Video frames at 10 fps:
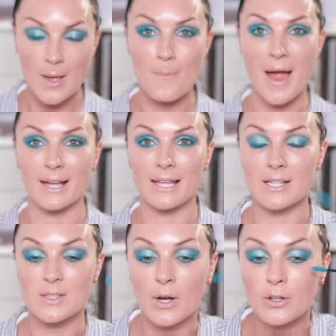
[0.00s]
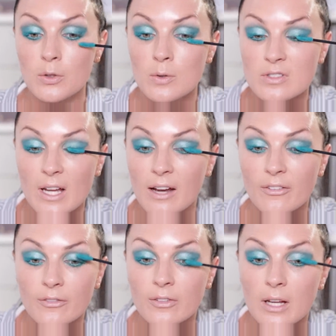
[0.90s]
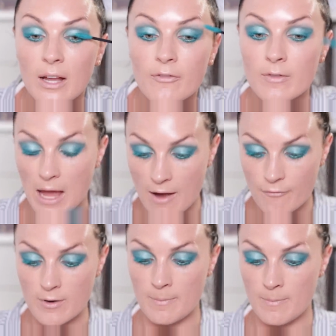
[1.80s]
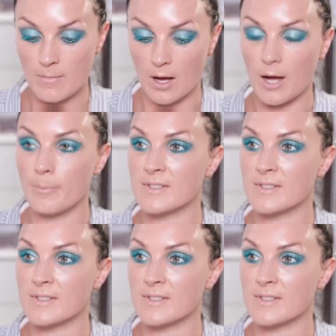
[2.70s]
Back then as well, you used to have if every um,